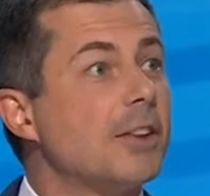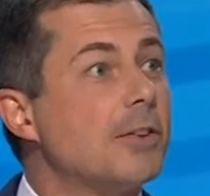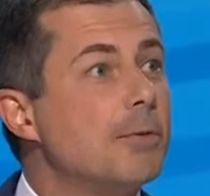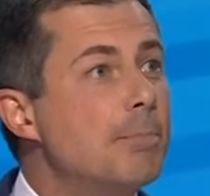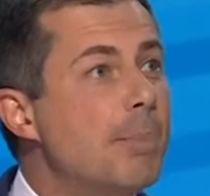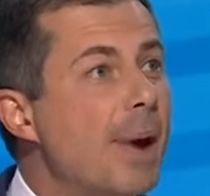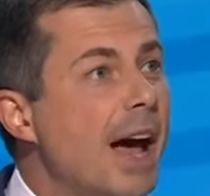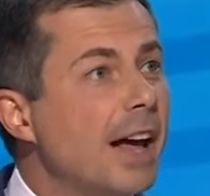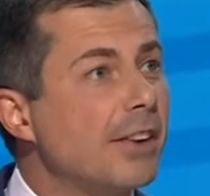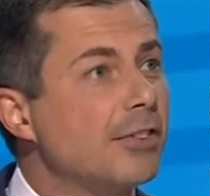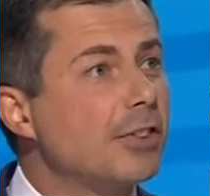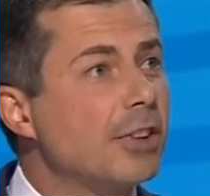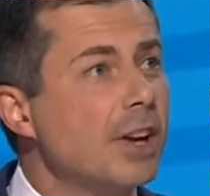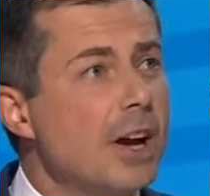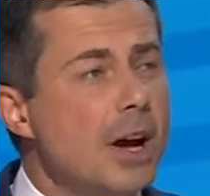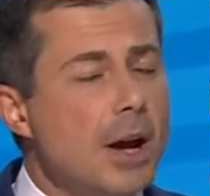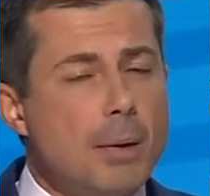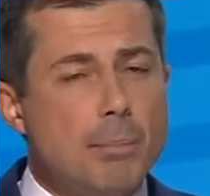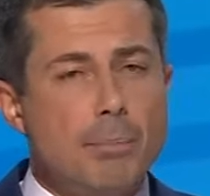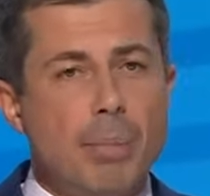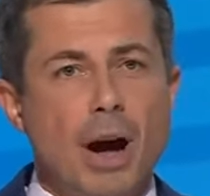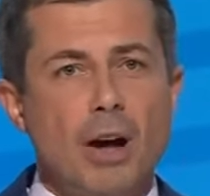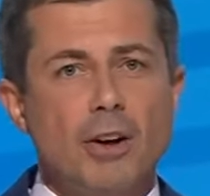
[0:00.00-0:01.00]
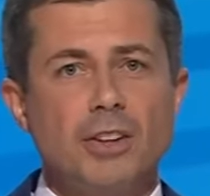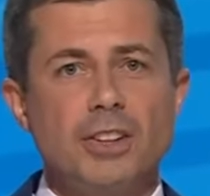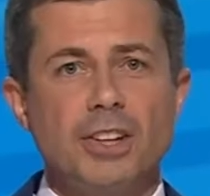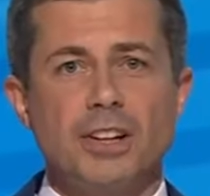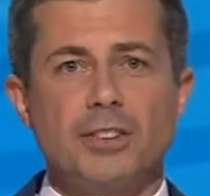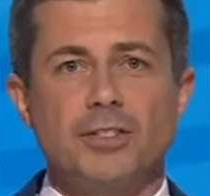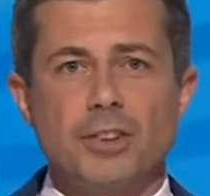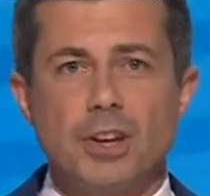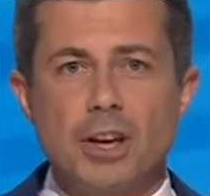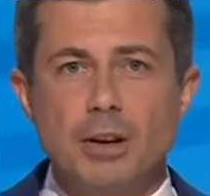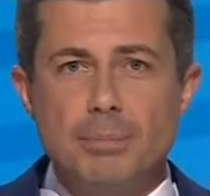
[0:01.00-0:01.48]
At its best,
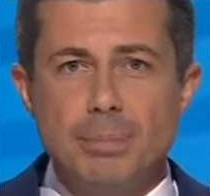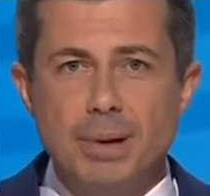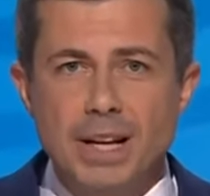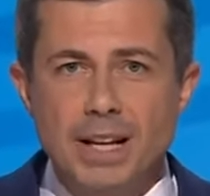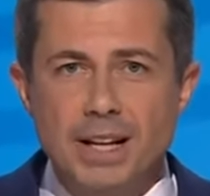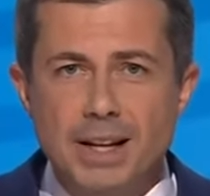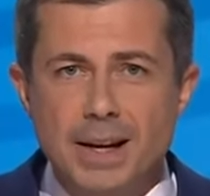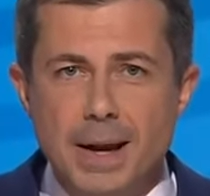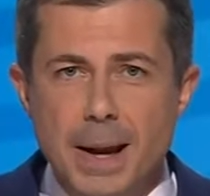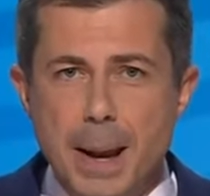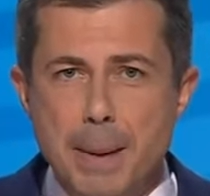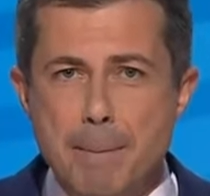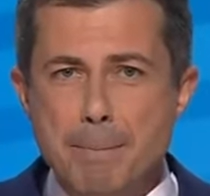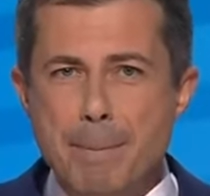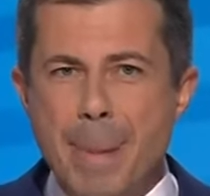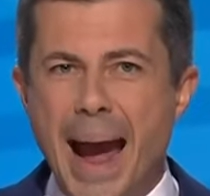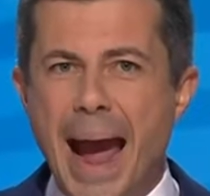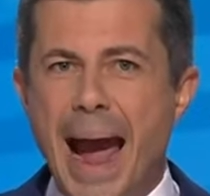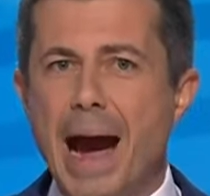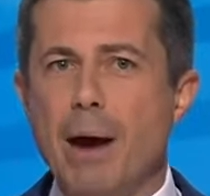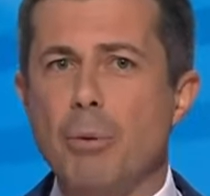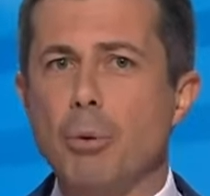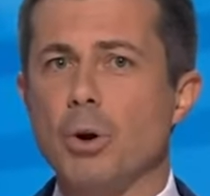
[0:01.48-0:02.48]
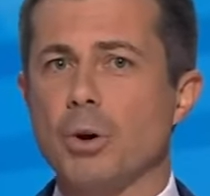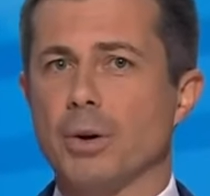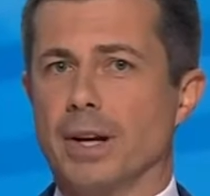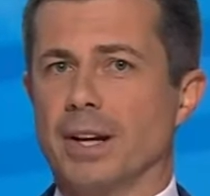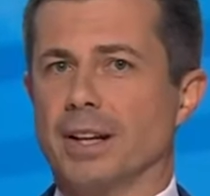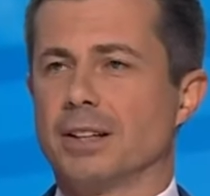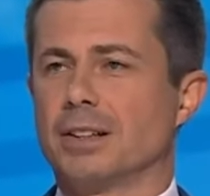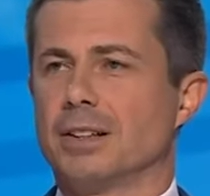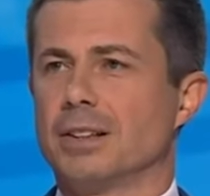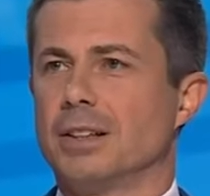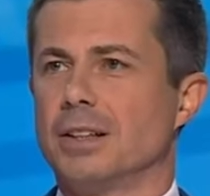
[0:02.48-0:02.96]
politics can be
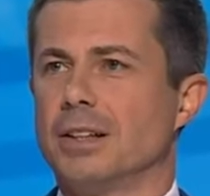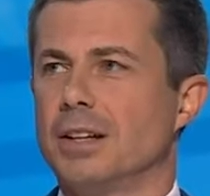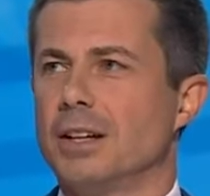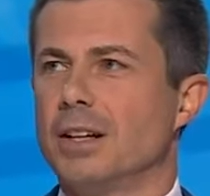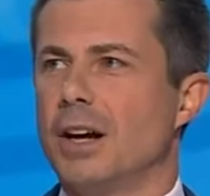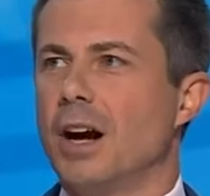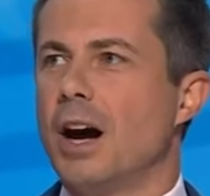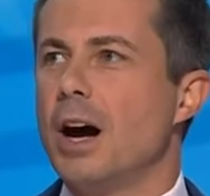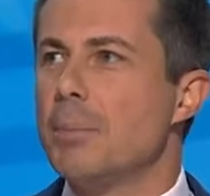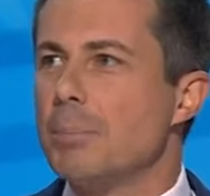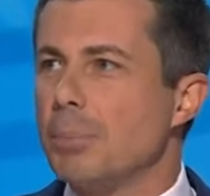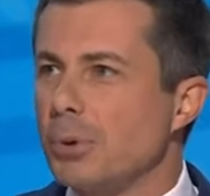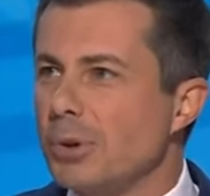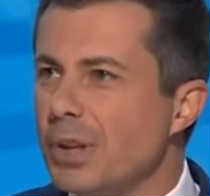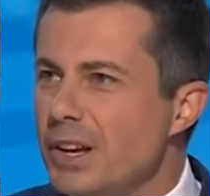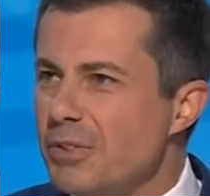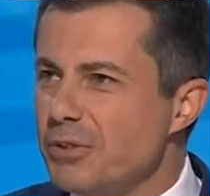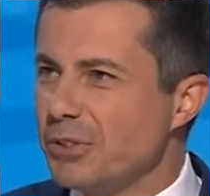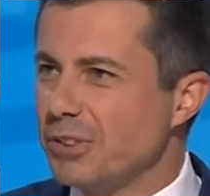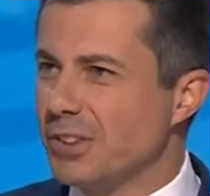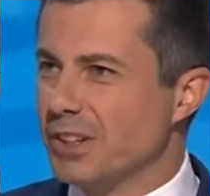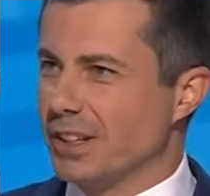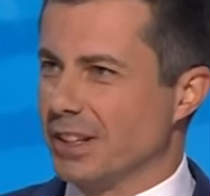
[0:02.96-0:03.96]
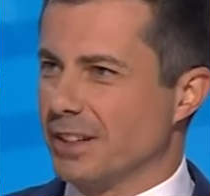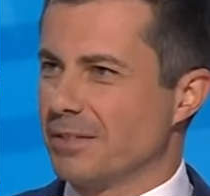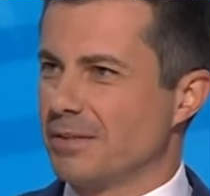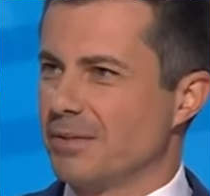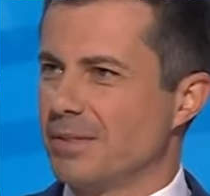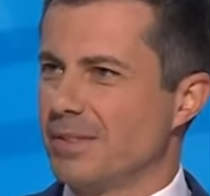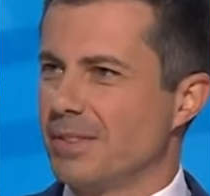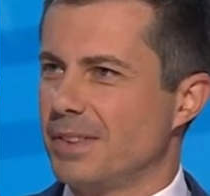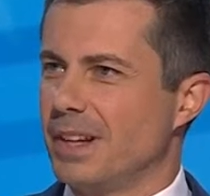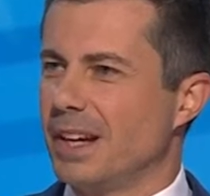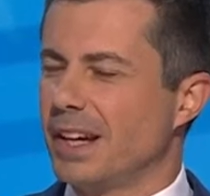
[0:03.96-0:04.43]
empowering,
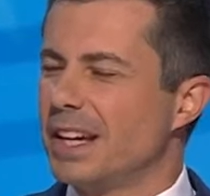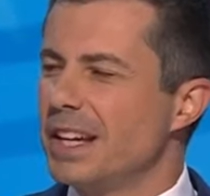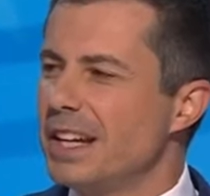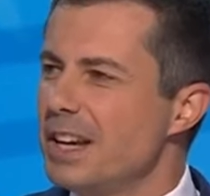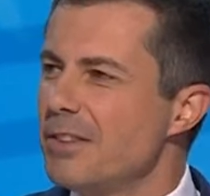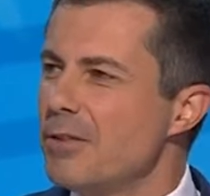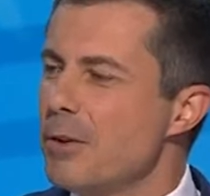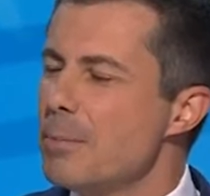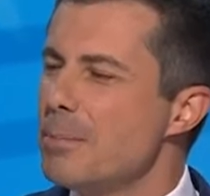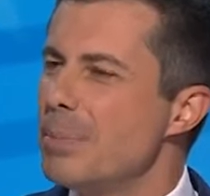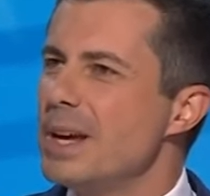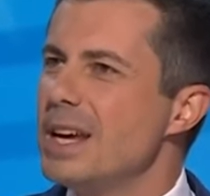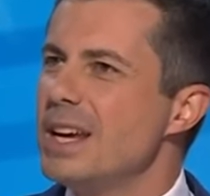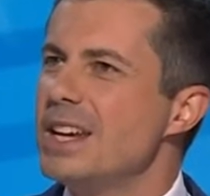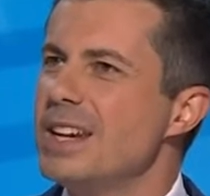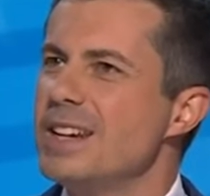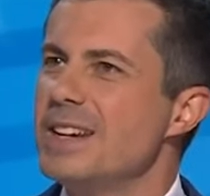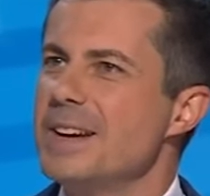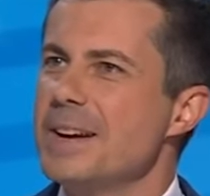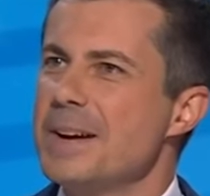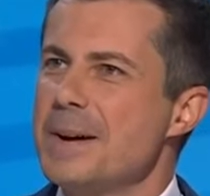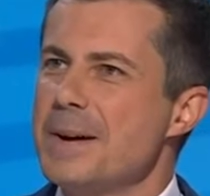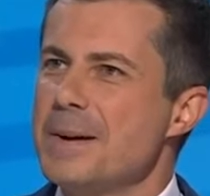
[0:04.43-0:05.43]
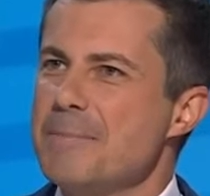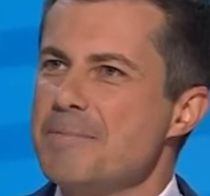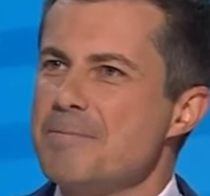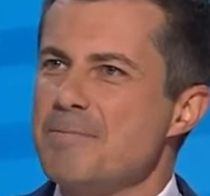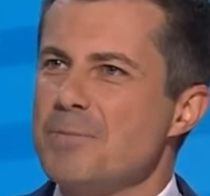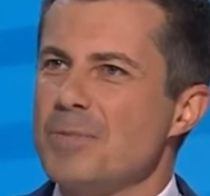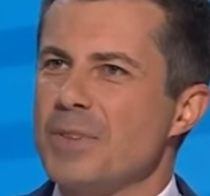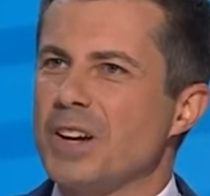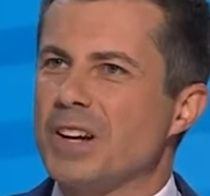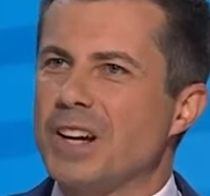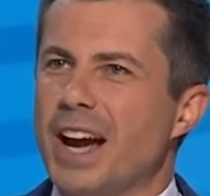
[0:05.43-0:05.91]
uplifting. It can even be
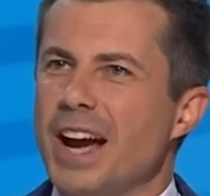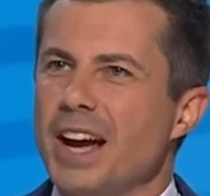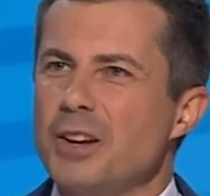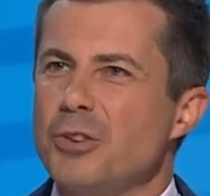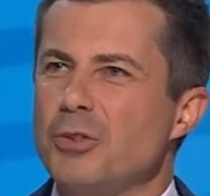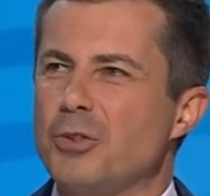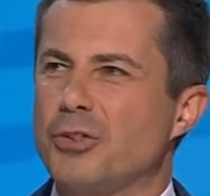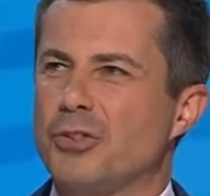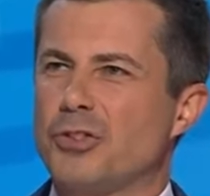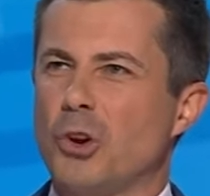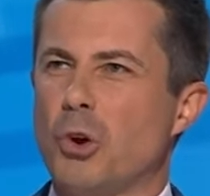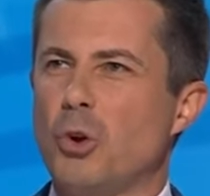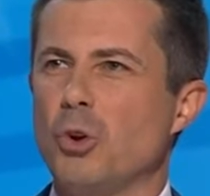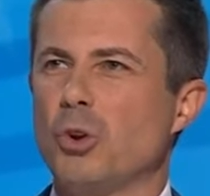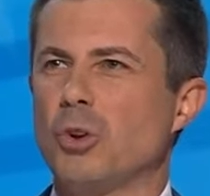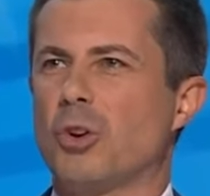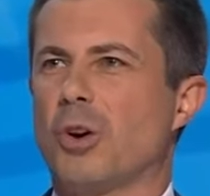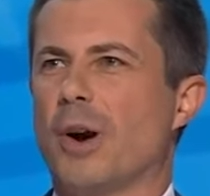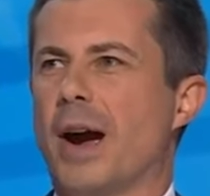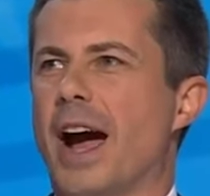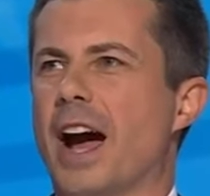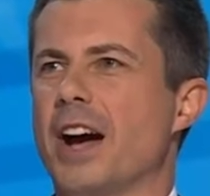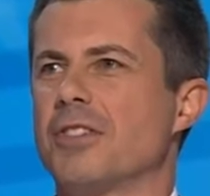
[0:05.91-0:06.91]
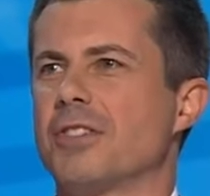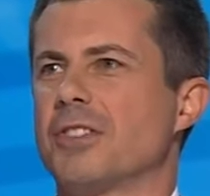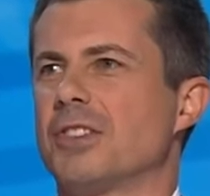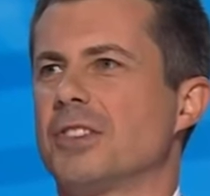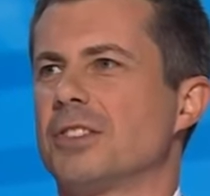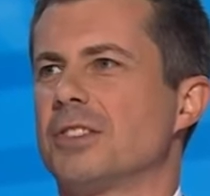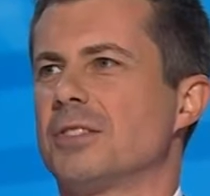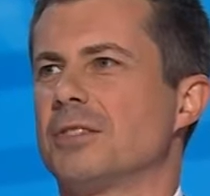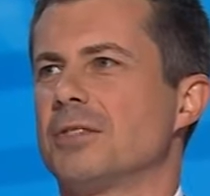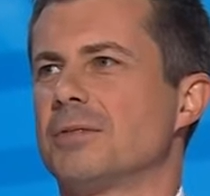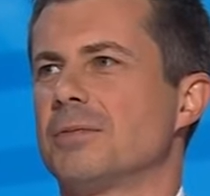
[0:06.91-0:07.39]
a kind of soul
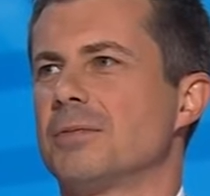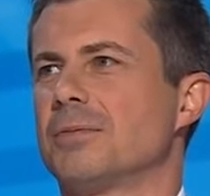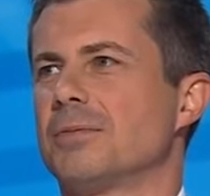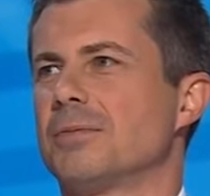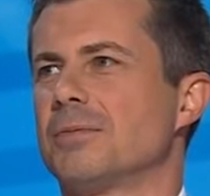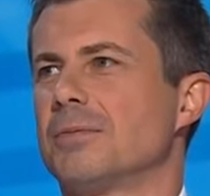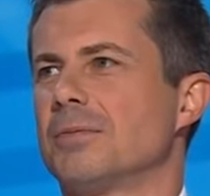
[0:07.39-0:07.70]
craft.